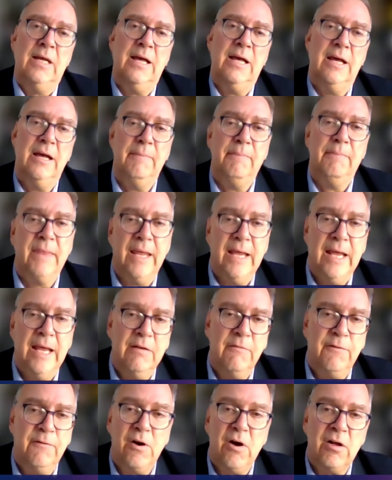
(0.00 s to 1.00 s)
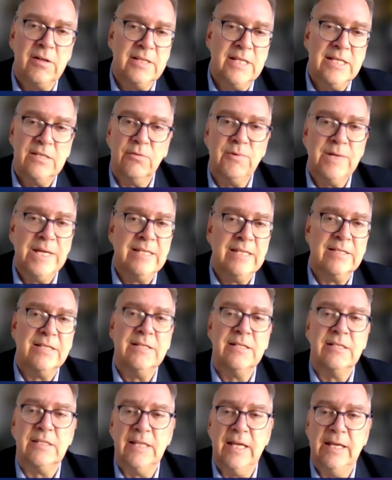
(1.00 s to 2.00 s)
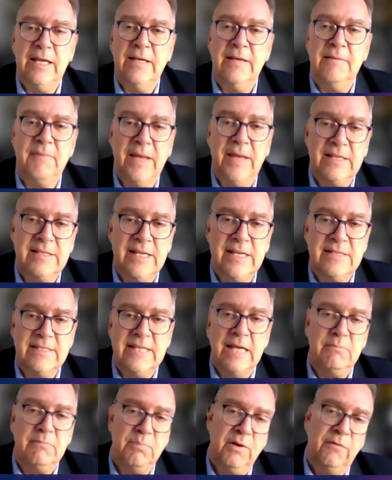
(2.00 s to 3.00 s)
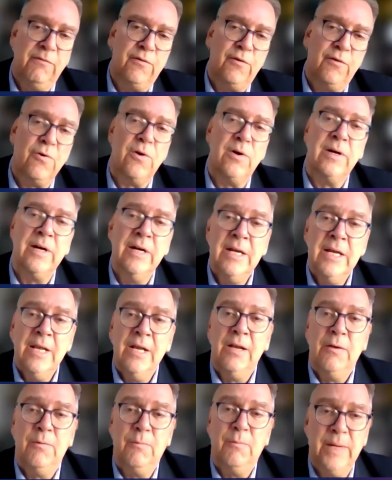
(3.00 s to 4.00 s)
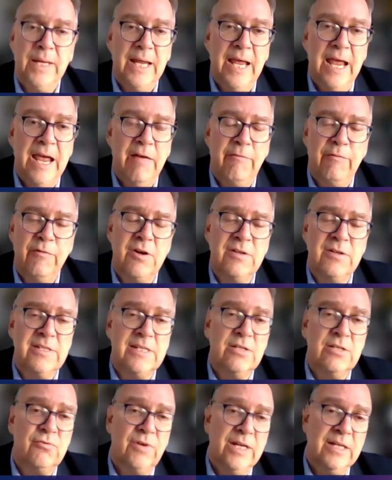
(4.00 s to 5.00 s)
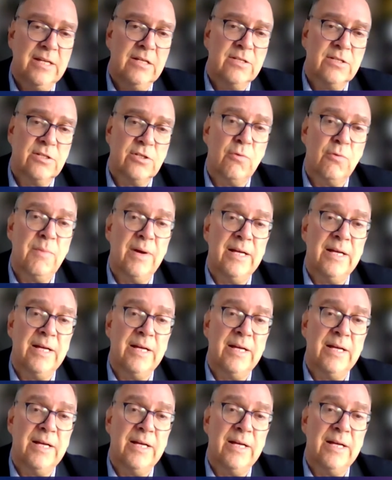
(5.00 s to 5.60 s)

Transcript: And for all these reasons, as I said before, we have concentrated so